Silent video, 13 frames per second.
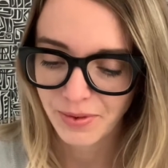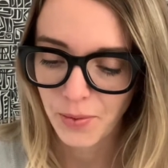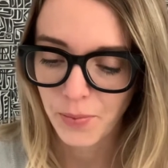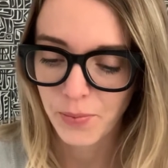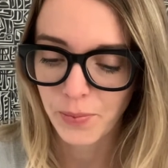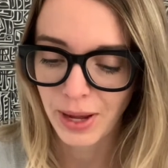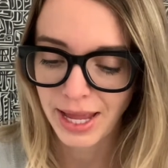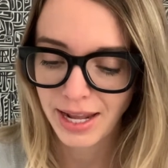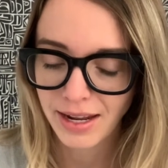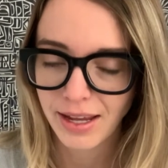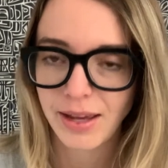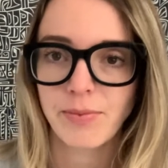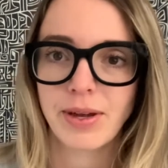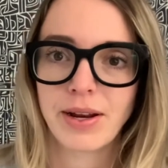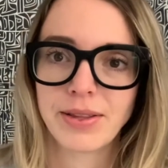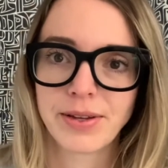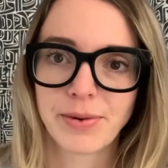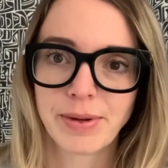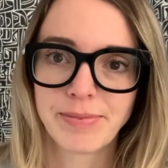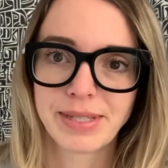When I went on
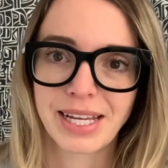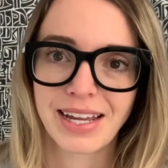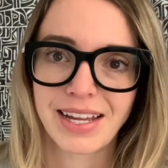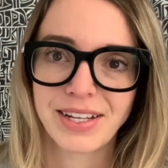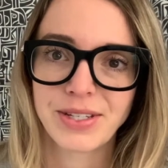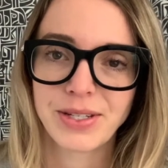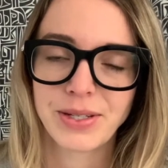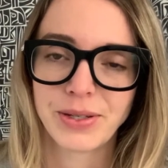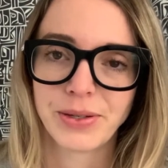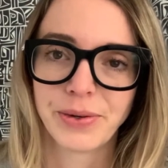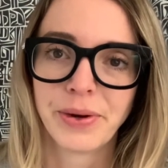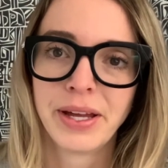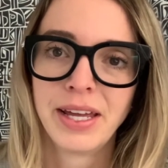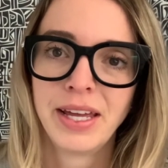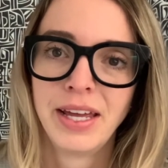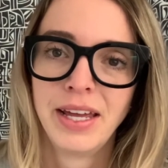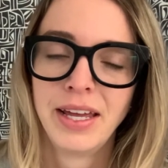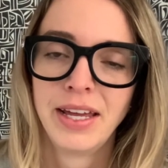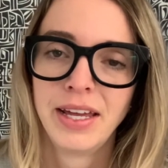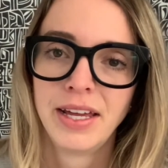their website to
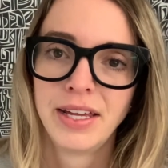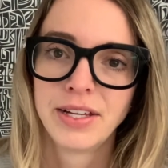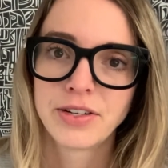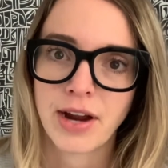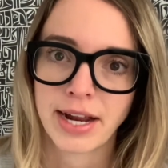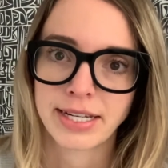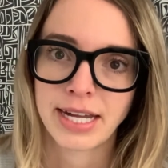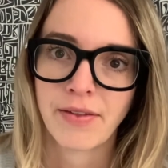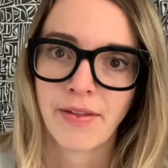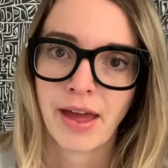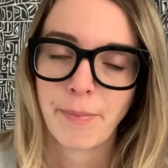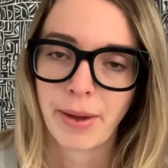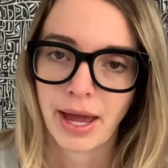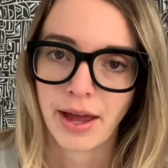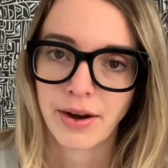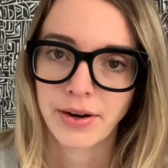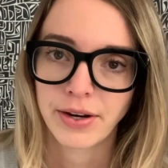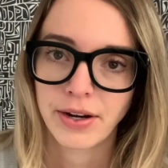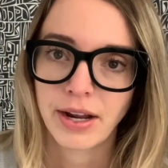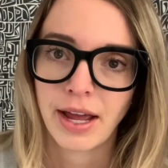track down that
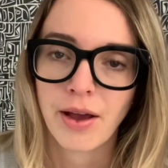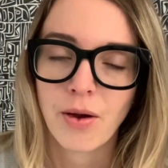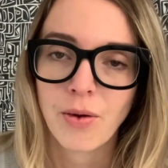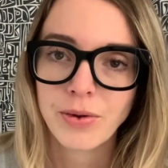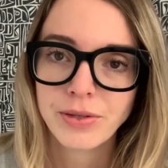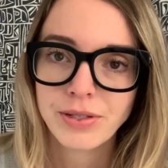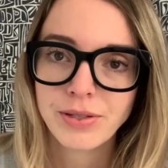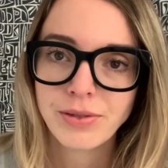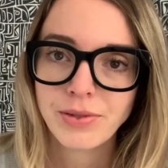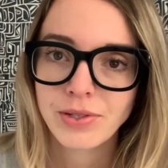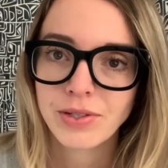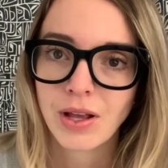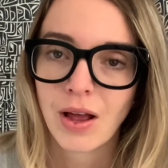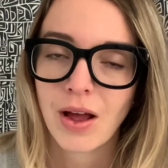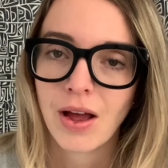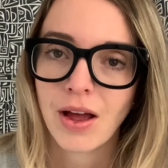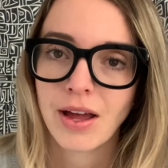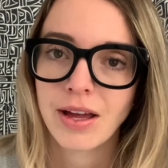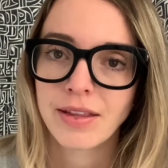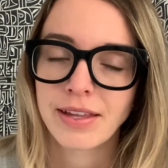pattern, I also saw
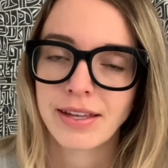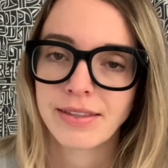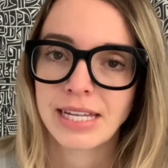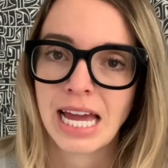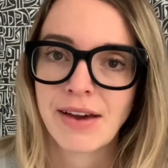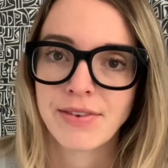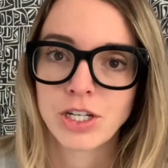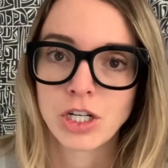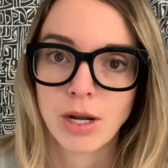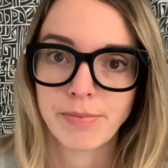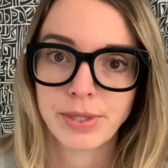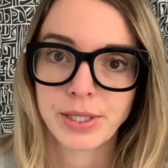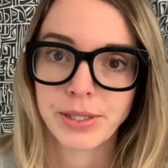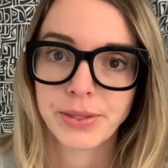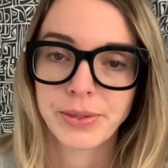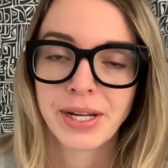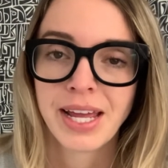that they had a jumpsuit.